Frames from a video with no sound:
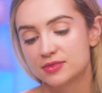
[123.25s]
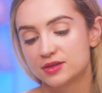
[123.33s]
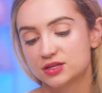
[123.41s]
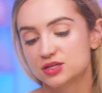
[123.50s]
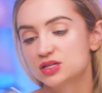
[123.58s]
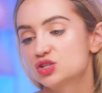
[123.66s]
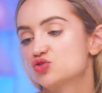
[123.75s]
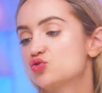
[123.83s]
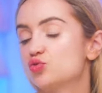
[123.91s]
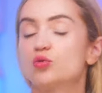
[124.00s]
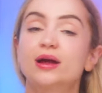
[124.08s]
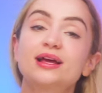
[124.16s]
This is
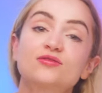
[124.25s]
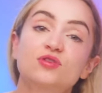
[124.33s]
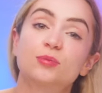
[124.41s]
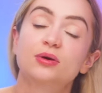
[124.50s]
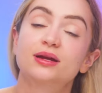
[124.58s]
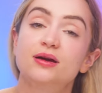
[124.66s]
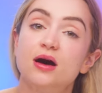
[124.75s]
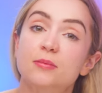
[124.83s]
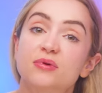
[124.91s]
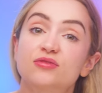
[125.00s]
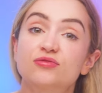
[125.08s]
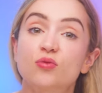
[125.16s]
great for putting
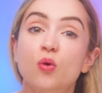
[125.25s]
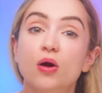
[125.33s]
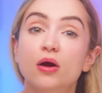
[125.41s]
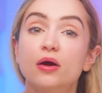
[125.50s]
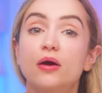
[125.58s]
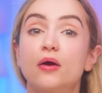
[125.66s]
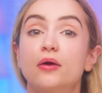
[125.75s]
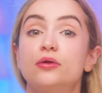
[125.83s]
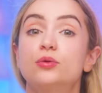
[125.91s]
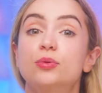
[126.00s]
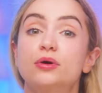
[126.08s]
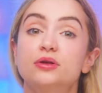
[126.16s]
on before
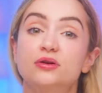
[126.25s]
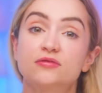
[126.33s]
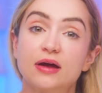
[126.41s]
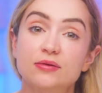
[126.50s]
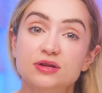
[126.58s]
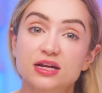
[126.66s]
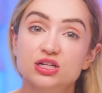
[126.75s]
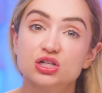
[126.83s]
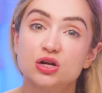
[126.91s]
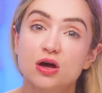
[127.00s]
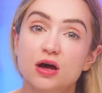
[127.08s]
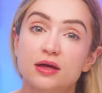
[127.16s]
you put your
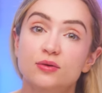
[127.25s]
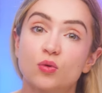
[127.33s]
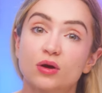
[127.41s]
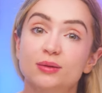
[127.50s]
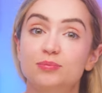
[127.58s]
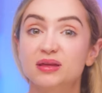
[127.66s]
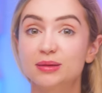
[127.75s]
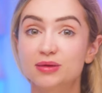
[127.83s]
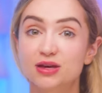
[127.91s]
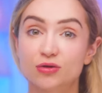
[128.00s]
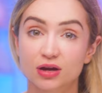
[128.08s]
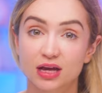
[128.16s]
foundation on or
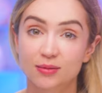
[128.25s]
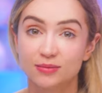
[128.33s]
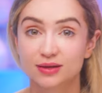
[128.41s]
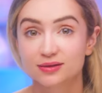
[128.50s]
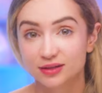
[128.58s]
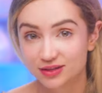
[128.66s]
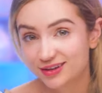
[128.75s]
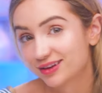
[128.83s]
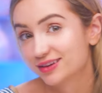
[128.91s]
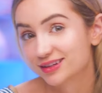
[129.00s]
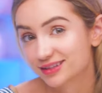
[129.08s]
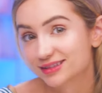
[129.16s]
BB cream, uh, like
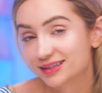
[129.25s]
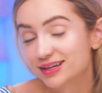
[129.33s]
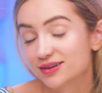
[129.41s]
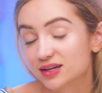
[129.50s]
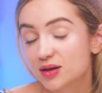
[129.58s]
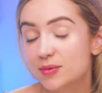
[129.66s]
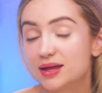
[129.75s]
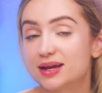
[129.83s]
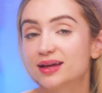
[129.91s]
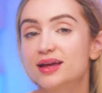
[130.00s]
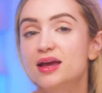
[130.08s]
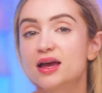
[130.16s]
you're gonna see here in a
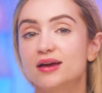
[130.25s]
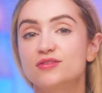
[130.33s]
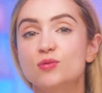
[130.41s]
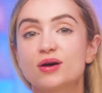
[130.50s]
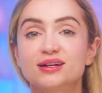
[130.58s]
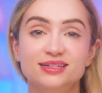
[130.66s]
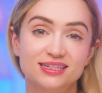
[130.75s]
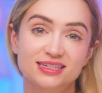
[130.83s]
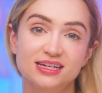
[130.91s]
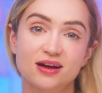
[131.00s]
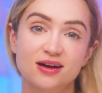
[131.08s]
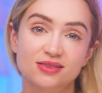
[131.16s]
minute. If you want it to
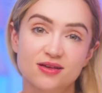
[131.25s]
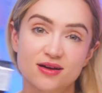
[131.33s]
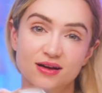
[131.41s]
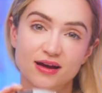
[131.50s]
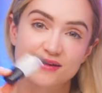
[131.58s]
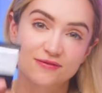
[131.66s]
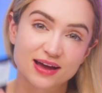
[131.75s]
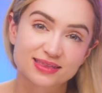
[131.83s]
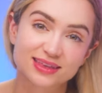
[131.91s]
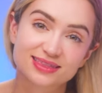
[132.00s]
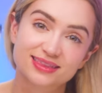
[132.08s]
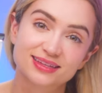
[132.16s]
stay on longer, I
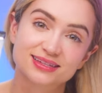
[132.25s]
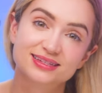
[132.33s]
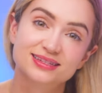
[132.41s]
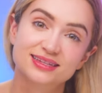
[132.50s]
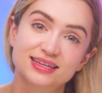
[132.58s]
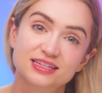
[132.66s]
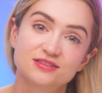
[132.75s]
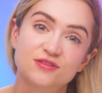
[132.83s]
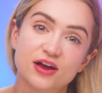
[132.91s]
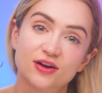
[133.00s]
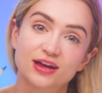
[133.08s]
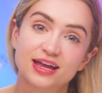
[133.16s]
find that this is
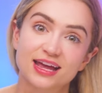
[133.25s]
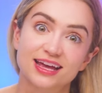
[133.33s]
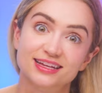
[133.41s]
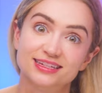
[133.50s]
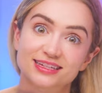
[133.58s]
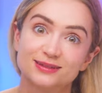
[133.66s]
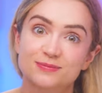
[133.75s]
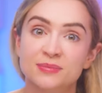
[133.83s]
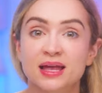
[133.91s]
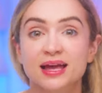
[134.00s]
very handy.